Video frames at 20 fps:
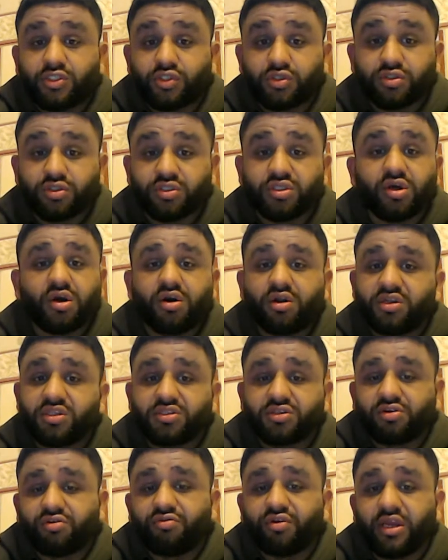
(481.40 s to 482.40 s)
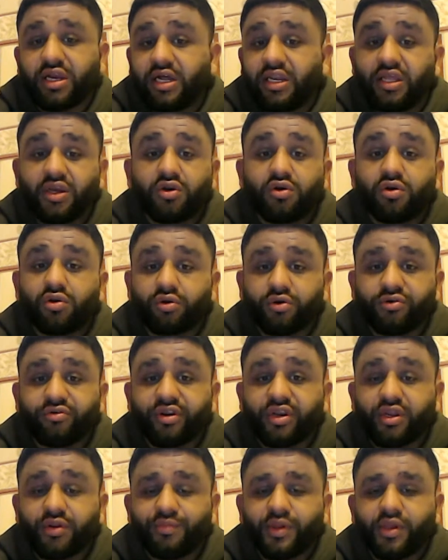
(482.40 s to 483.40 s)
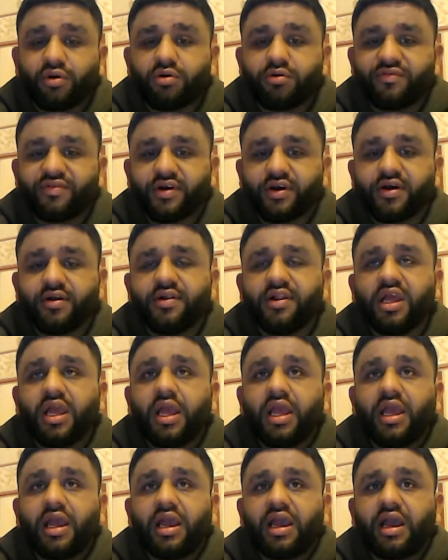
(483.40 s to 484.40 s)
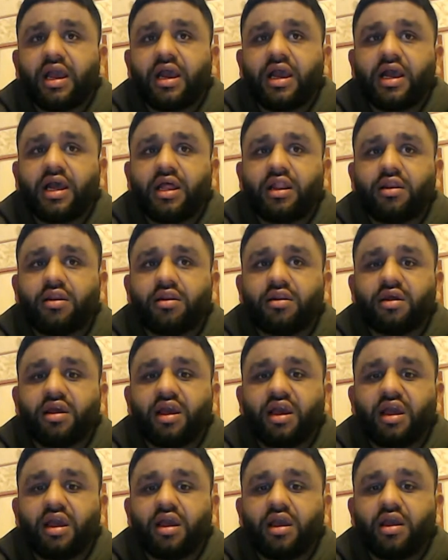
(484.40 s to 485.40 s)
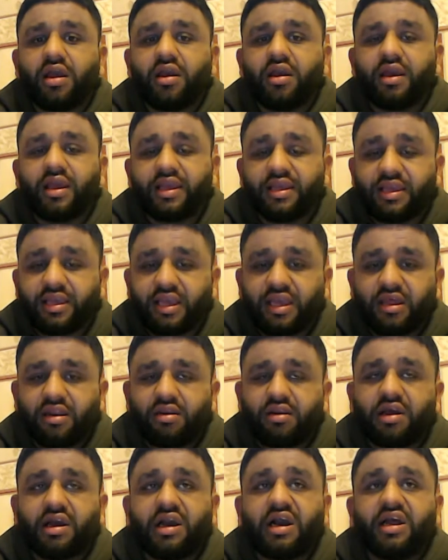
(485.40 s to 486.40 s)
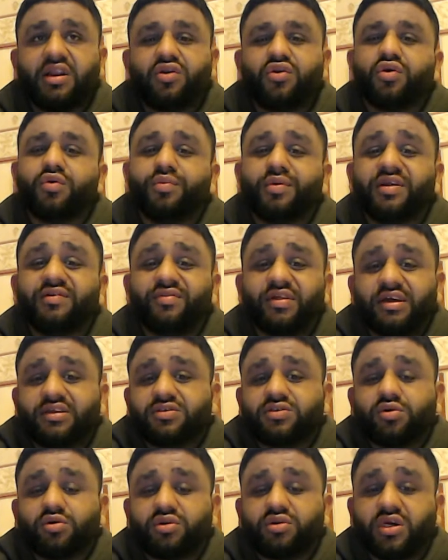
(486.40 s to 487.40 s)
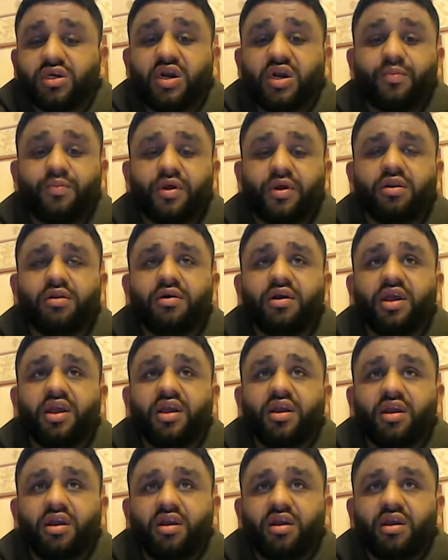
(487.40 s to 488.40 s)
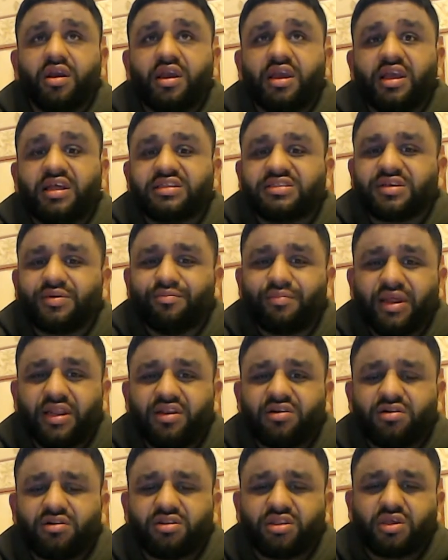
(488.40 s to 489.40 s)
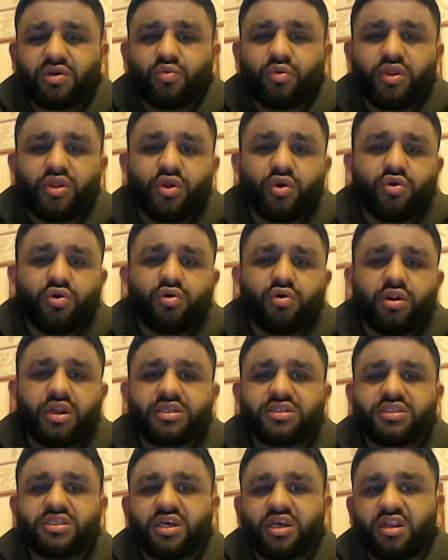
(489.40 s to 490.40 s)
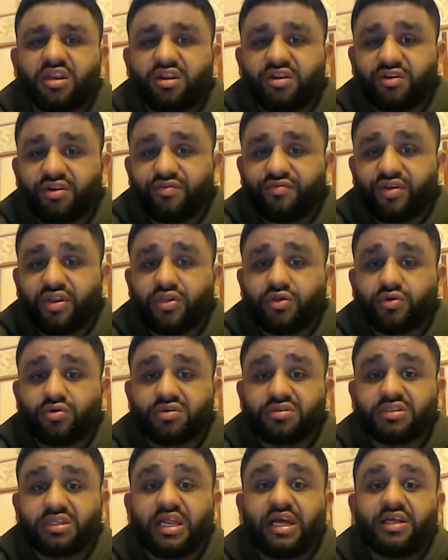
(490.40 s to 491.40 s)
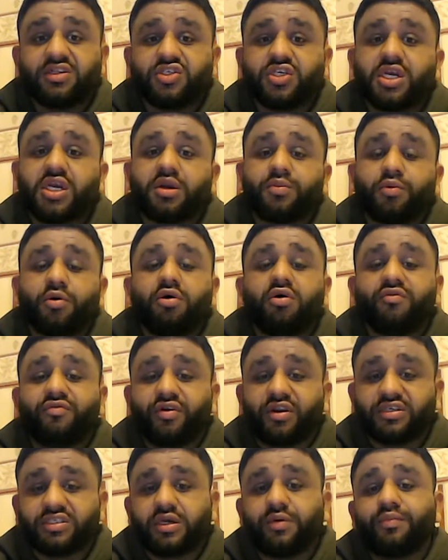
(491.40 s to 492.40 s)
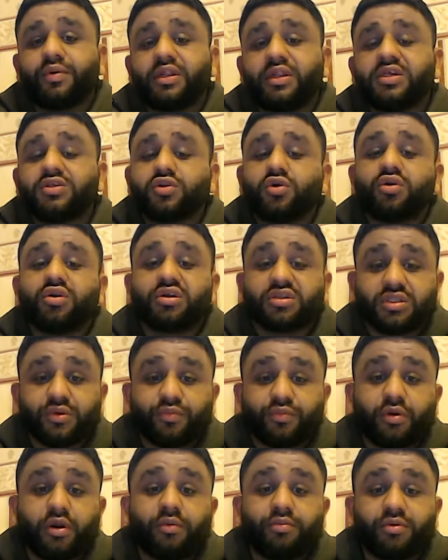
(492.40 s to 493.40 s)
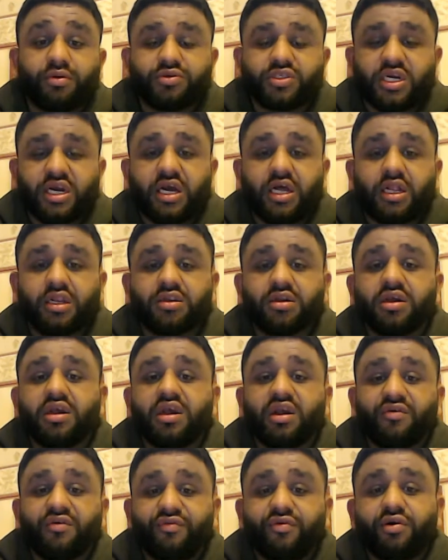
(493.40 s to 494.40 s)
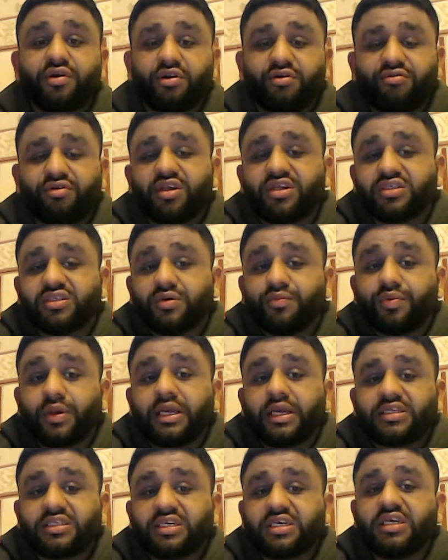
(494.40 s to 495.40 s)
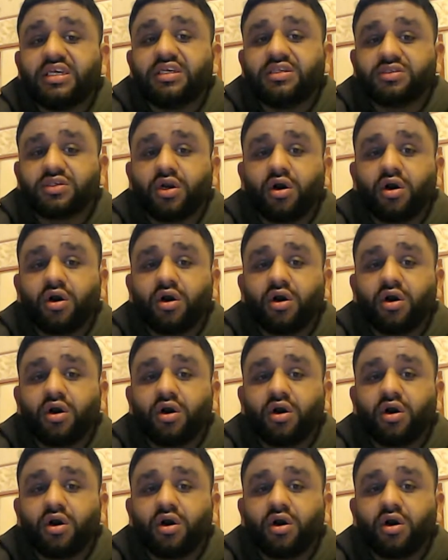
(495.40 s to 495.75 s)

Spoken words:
just started his career and it could already be over. And again, I do believe that's going to happen. It's a mental thing. When you call out certain individuals like Jake Paul, for example, he's known as the problem child for a reason, because he